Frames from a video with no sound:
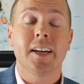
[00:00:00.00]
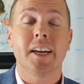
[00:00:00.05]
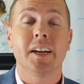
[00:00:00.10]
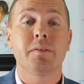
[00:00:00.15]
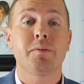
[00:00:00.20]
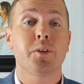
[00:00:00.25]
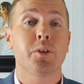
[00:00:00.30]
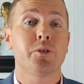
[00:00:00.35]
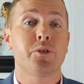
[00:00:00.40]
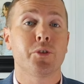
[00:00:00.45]

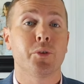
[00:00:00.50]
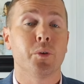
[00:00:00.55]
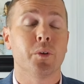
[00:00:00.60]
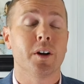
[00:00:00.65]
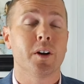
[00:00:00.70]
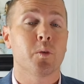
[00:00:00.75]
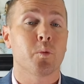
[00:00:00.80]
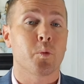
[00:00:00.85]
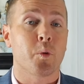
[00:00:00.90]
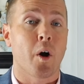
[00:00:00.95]
if you're
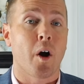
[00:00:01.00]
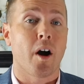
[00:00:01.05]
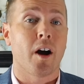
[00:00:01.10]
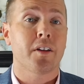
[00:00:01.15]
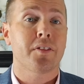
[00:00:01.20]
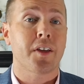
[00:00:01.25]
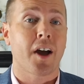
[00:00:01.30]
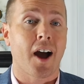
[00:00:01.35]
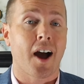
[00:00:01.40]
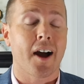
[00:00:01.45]
doing
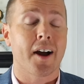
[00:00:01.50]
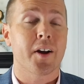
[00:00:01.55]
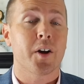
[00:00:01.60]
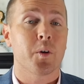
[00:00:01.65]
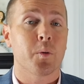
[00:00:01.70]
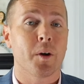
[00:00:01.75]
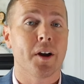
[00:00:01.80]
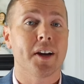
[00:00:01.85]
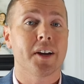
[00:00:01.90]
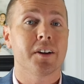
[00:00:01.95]
Roth
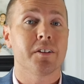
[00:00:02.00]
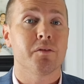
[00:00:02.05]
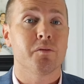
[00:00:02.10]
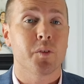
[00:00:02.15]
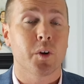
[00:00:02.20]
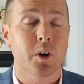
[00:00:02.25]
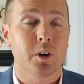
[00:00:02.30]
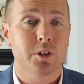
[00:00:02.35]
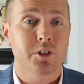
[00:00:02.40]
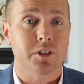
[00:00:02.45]
IRA
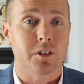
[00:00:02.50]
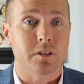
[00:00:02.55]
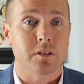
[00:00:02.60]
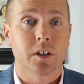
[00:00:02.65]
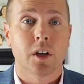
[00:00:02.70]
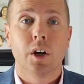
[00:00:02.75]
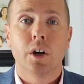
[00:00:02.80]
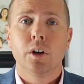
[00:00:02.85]
conversions.